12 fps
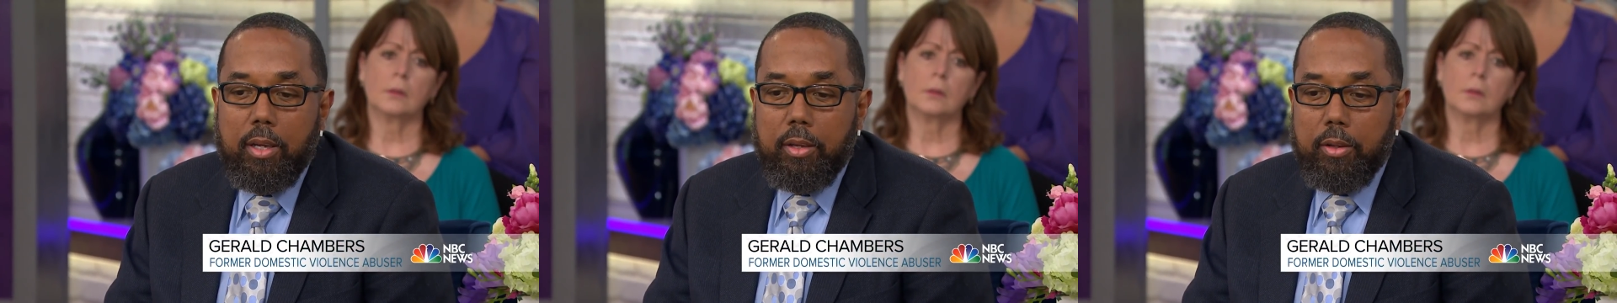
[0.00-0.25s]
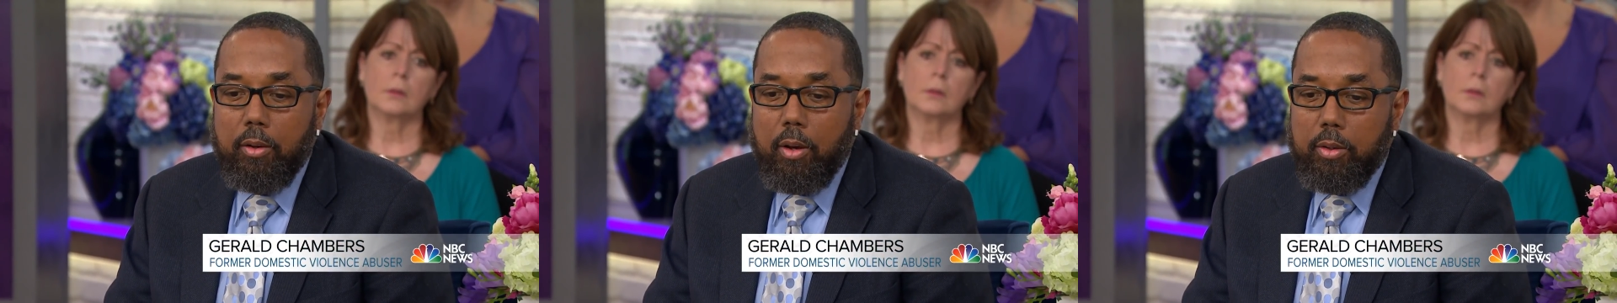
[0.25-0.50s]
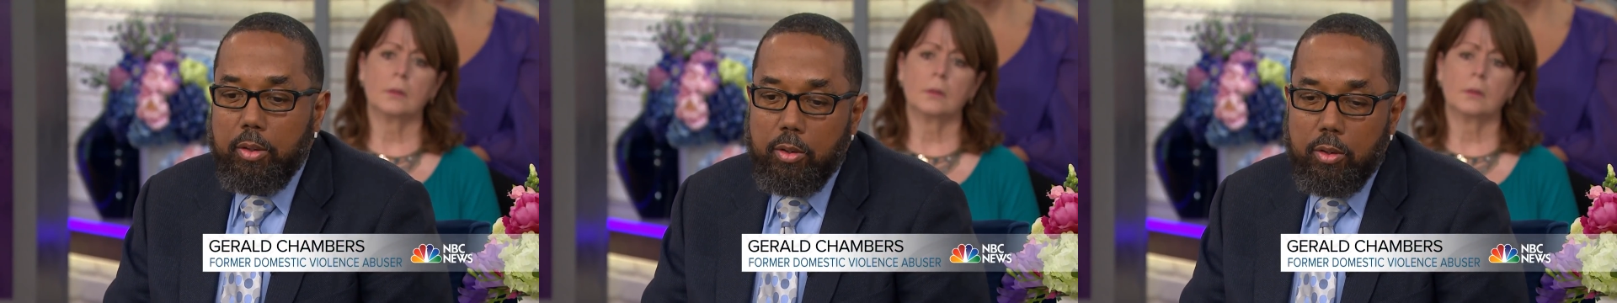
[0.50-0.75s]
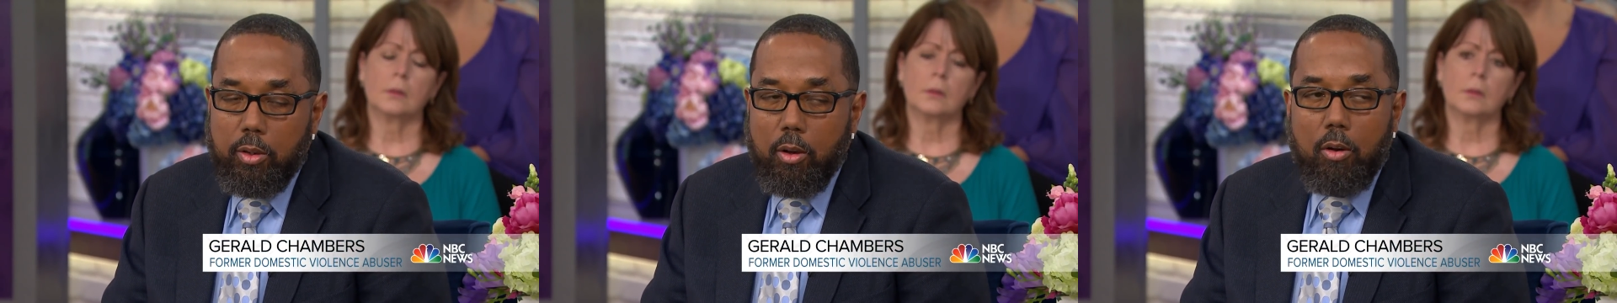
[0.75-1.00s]
Speaker 1: you know, you're,
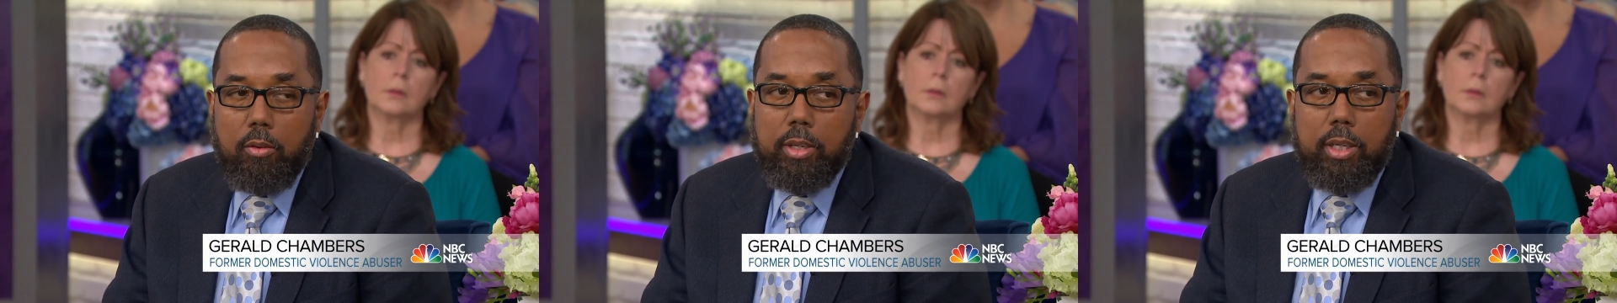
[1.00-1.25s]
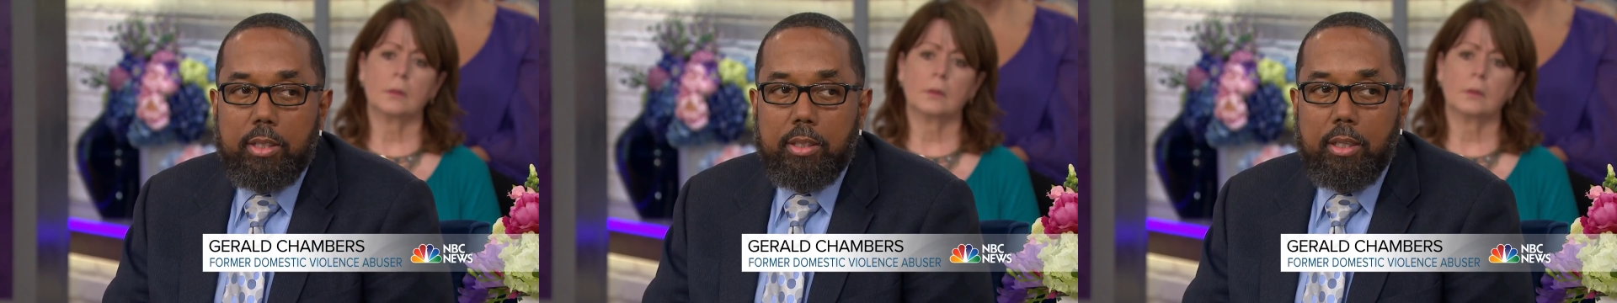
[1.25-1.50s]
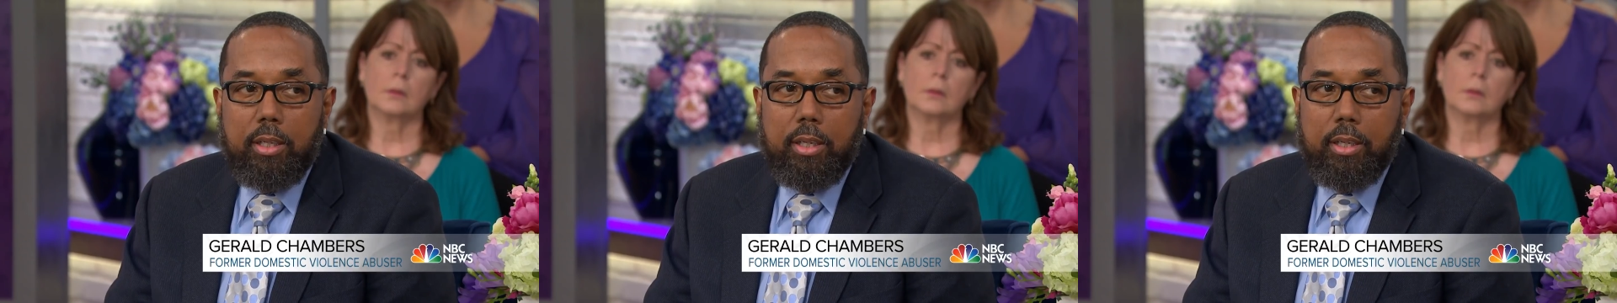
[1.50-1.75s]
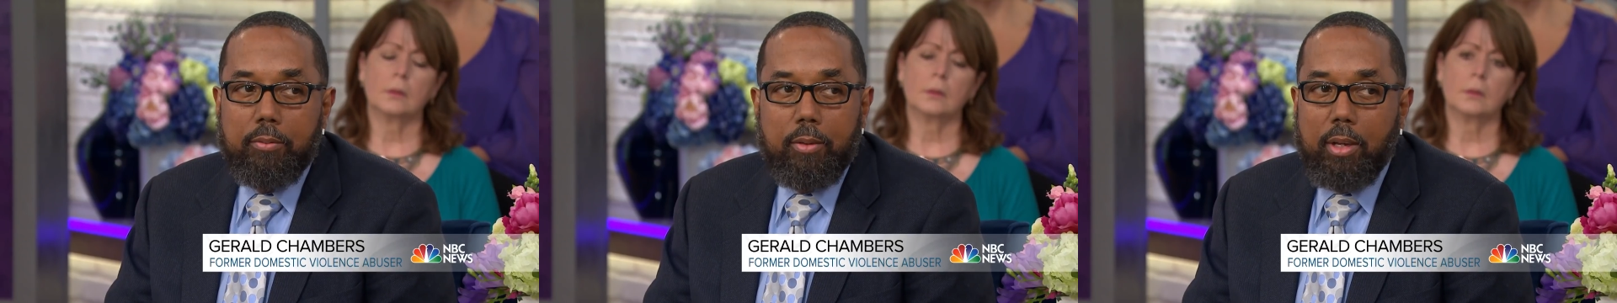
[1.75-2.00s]
you're only as good
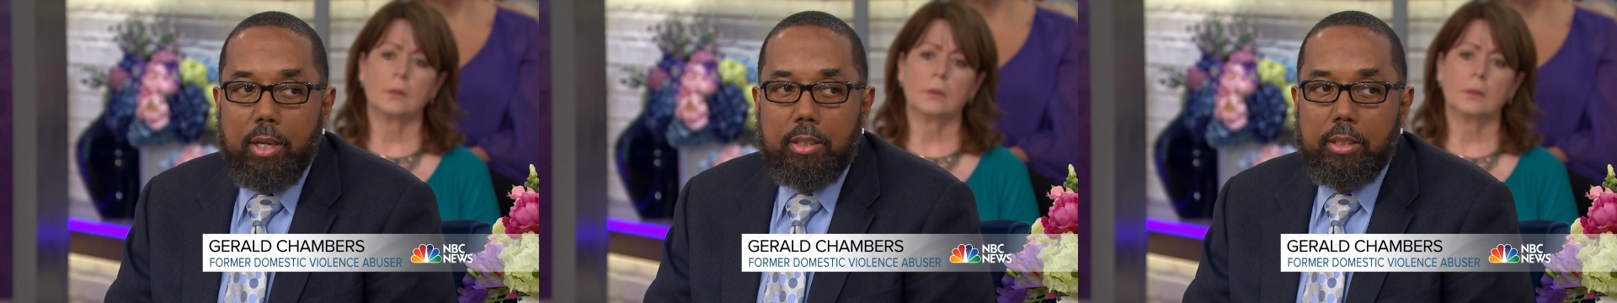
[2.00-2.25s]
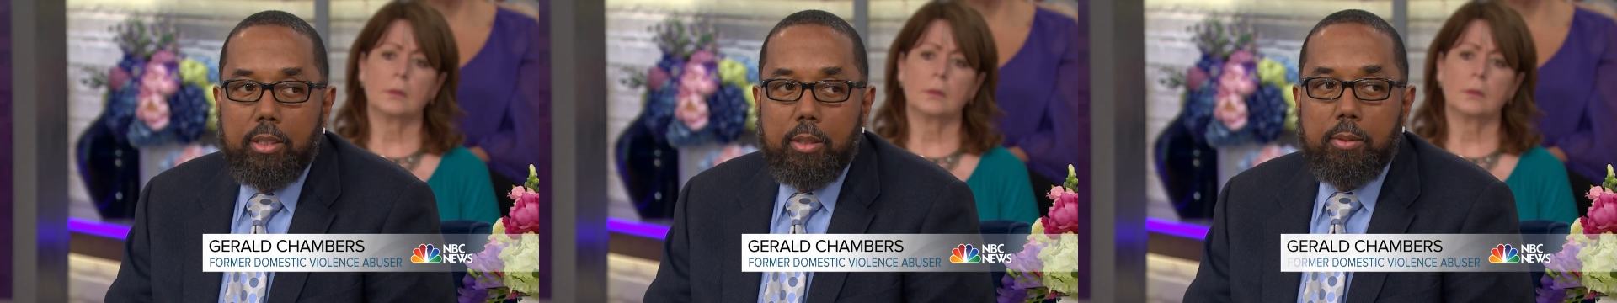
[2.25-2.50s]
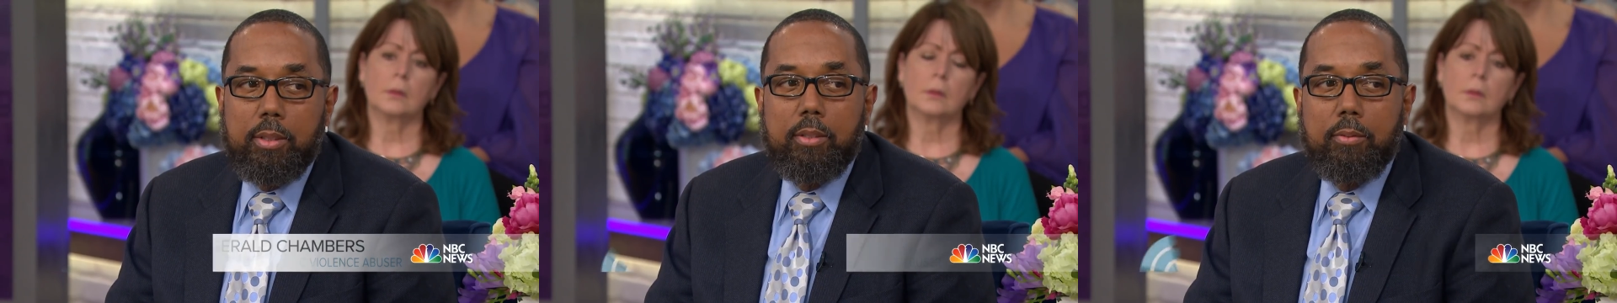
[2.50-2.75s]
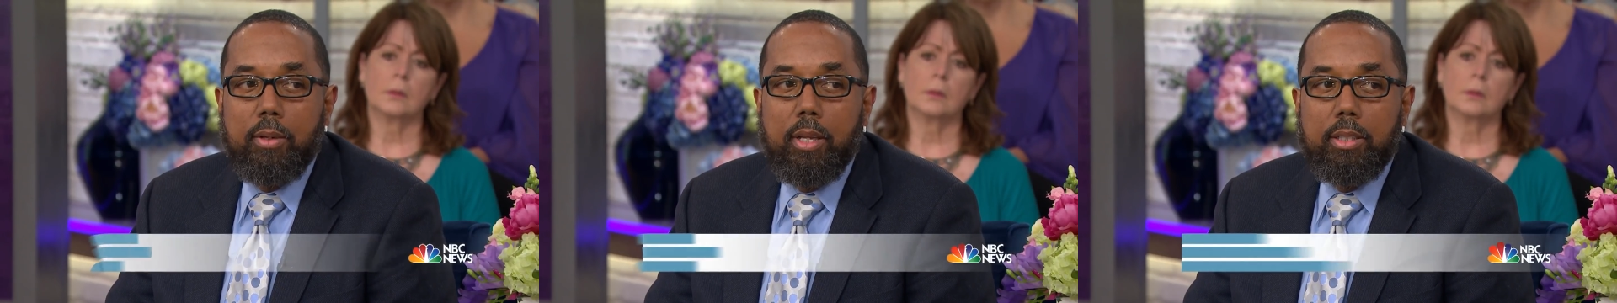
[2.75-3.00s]
in relationships as the
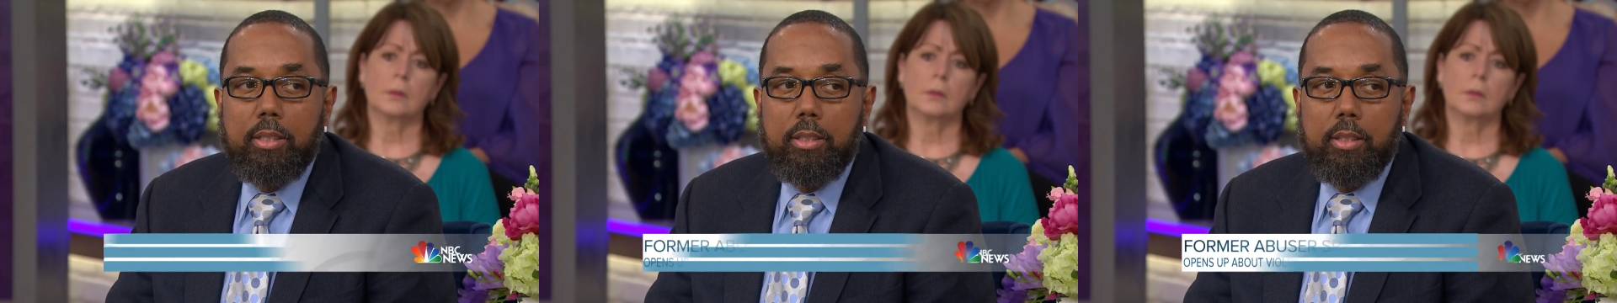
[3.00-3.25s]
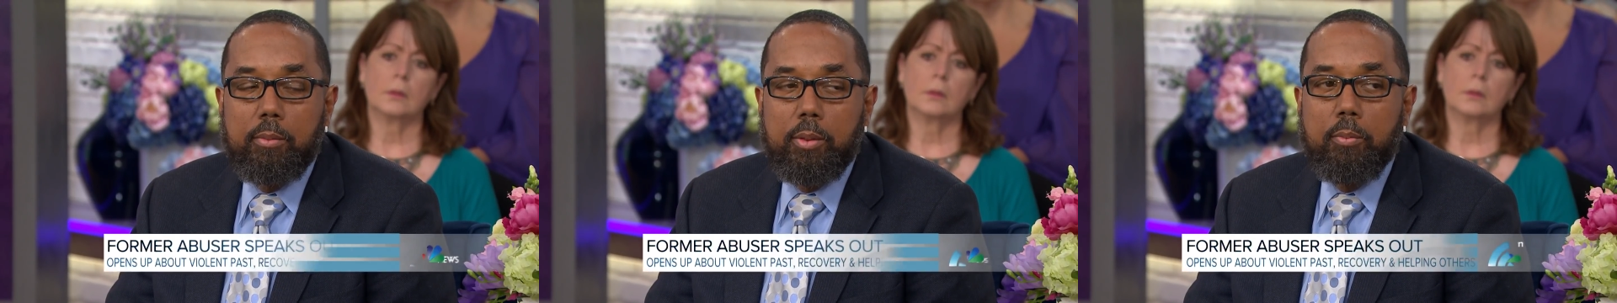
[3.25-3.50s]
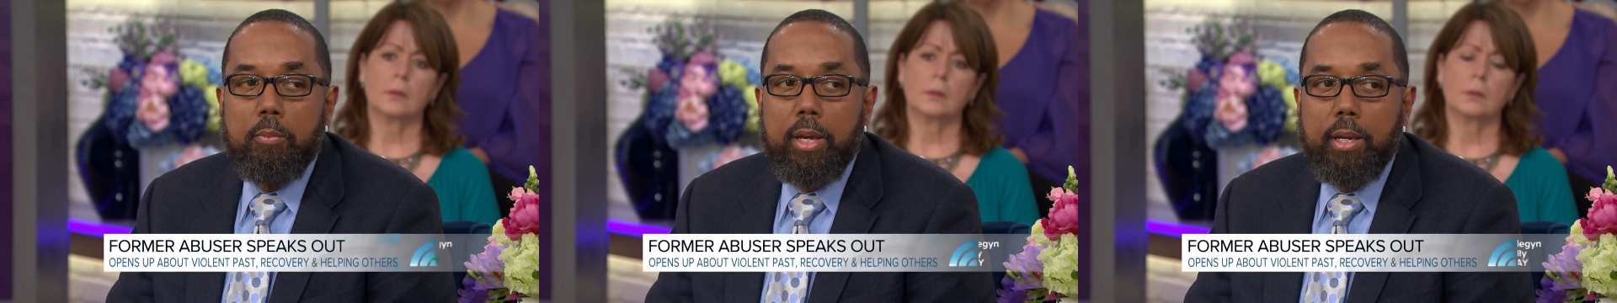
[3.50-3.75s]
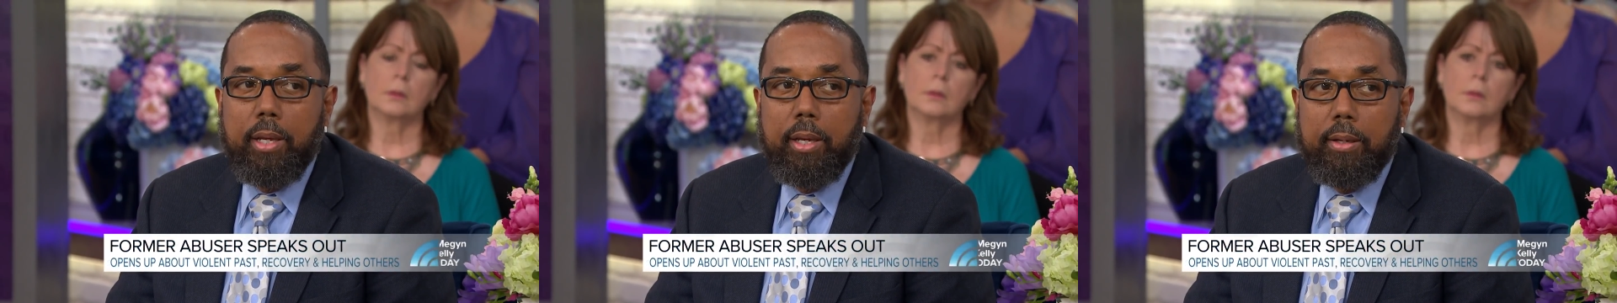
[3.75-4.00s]
relationships you've
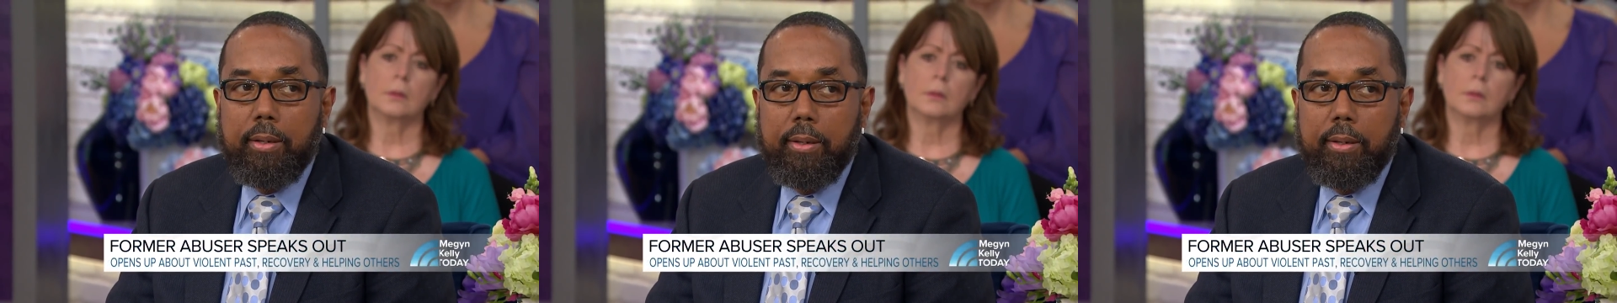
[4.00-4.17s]
been in.